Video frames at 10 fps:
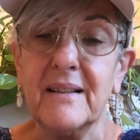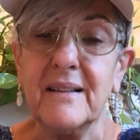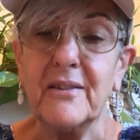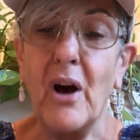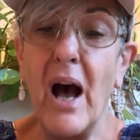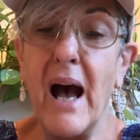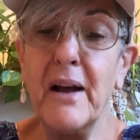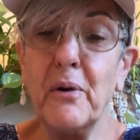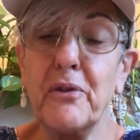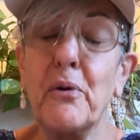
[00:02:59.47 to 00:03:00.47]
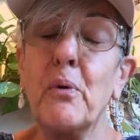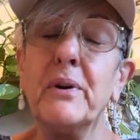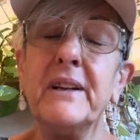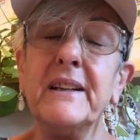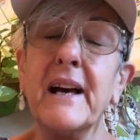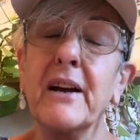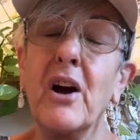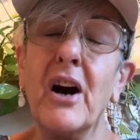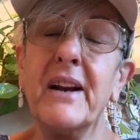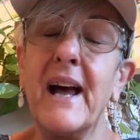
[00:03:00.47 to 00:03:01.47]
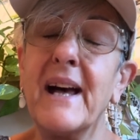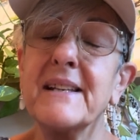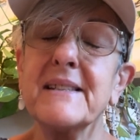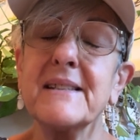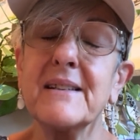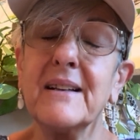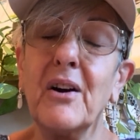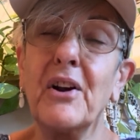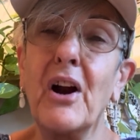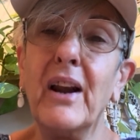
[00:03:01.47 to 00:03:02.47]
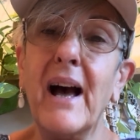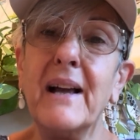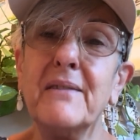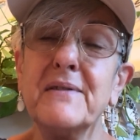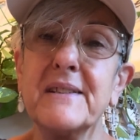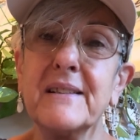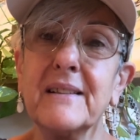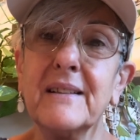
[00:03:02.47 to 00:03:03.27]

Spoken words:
the high authority that God has on our lives?